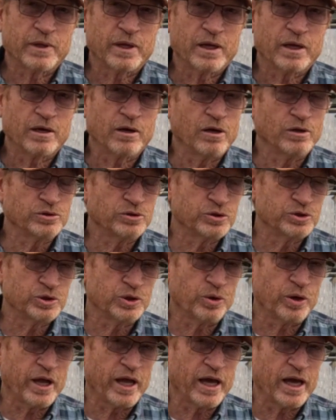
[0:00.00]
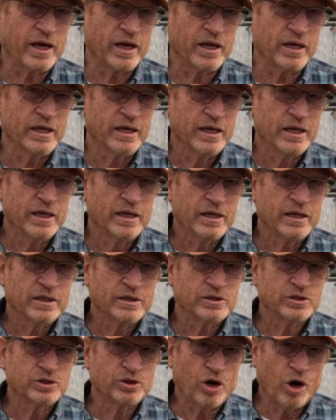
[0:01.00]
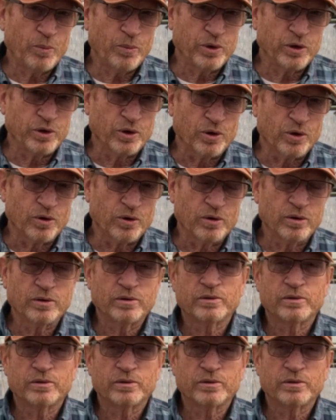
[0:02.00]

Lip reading: and also show you how to sharpen your